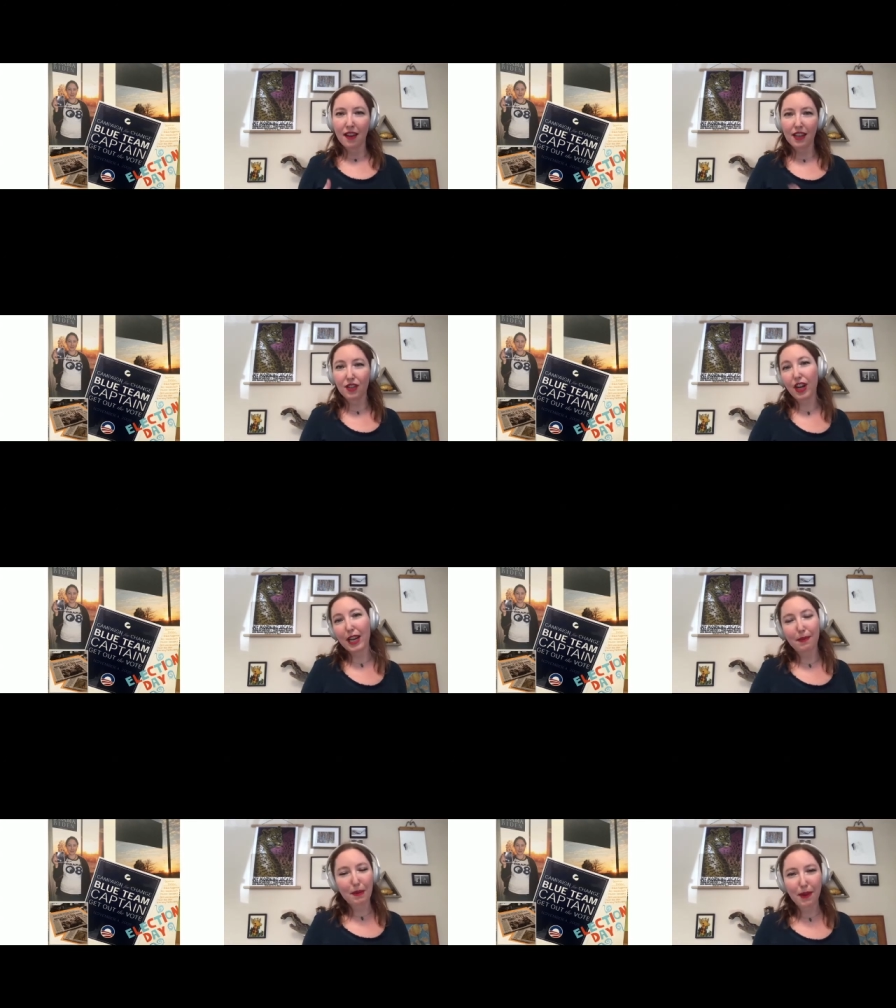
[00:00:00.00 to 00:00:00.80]
and
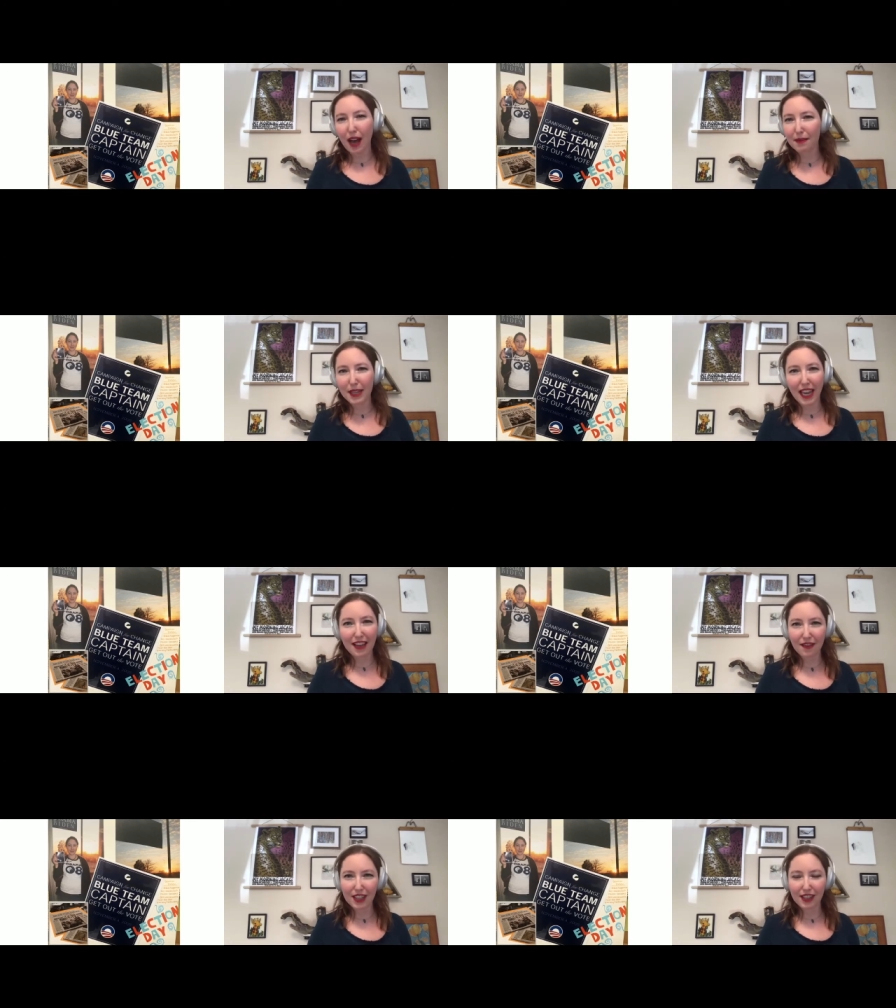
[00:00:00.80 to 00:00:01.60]
train people how to be
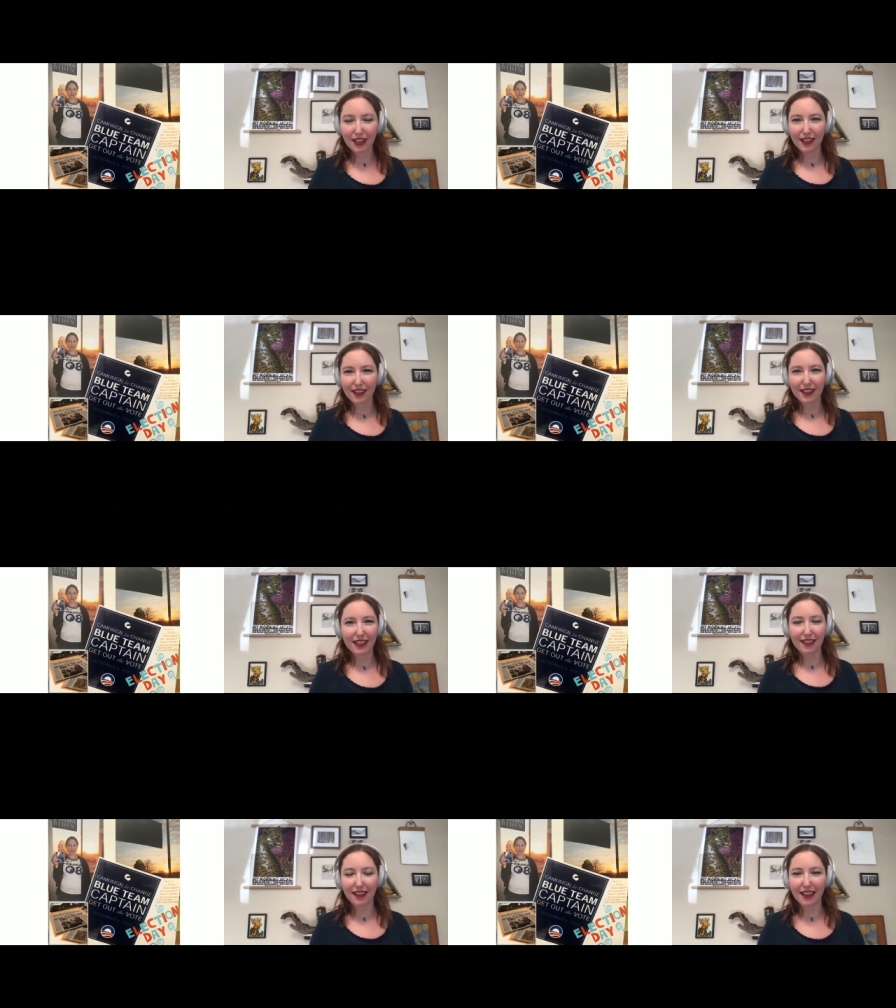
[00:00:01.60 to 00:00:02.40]
canvassers
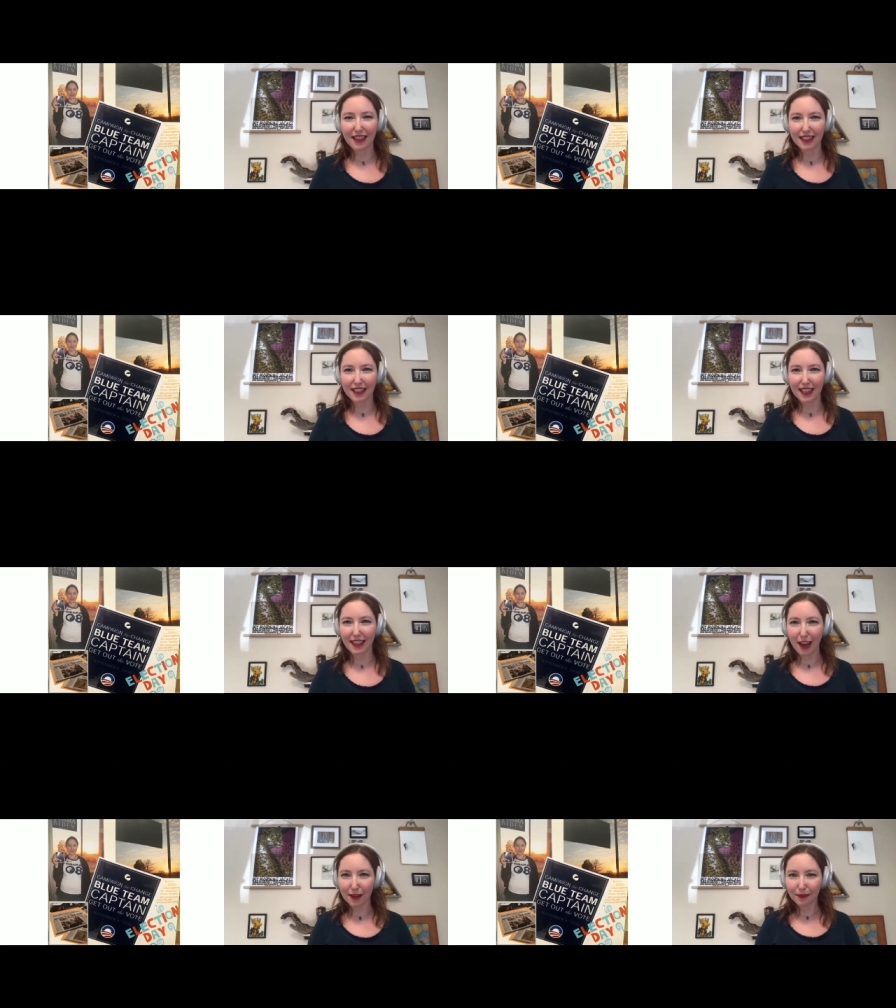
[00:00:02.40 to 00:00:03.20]
and things like
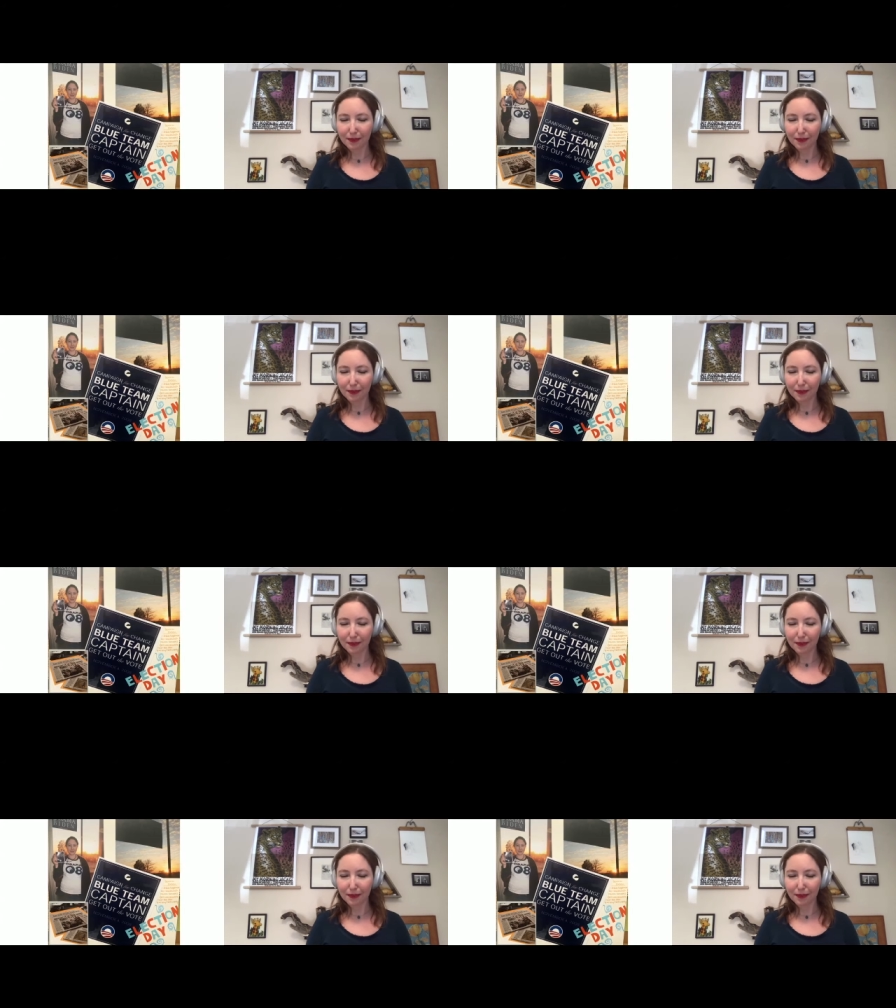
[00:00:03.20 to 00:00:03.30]
that.